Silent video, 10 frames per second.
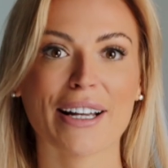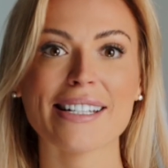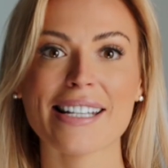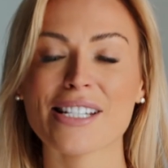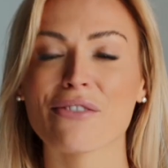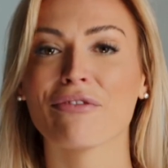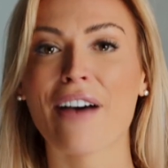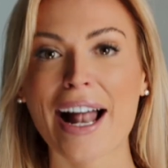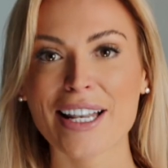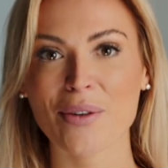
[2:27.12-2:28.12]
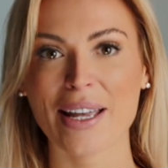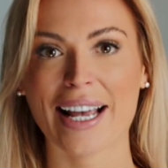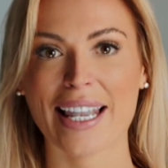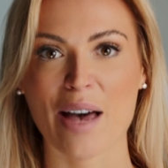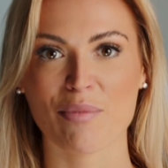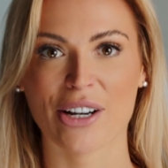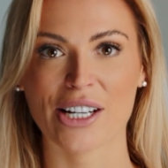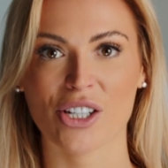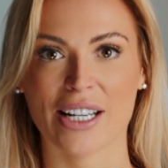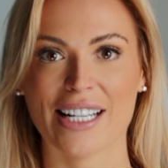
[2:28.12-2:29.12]
because there's value in
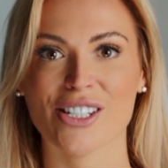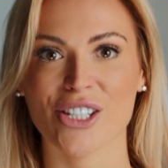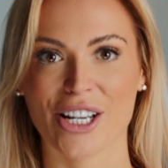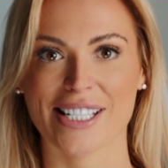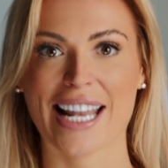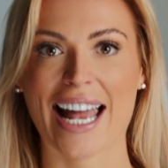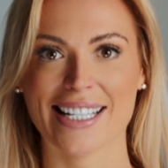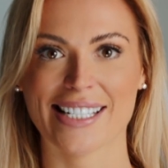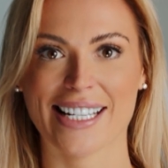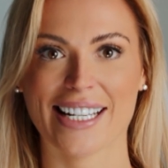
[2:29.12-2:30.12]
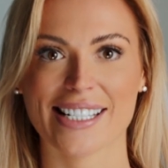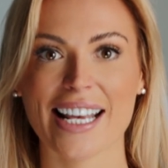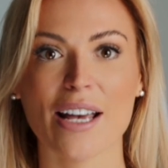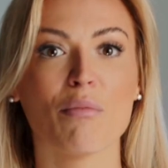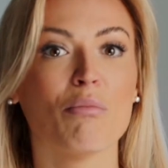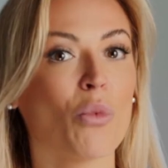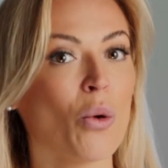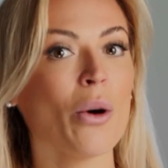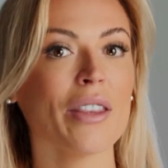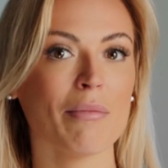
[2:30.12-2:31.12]
collaboration in certain entities,
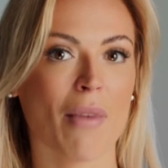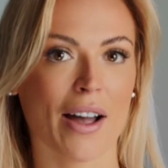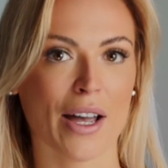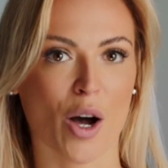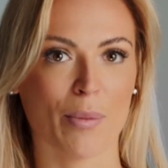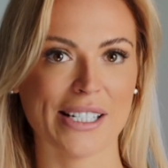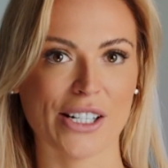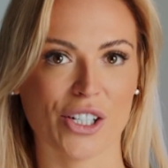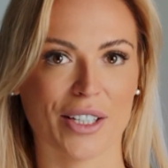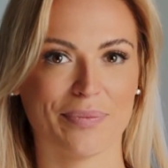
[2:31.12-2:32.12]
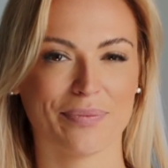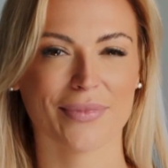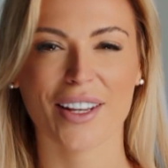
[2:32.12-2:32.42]
more than market competition.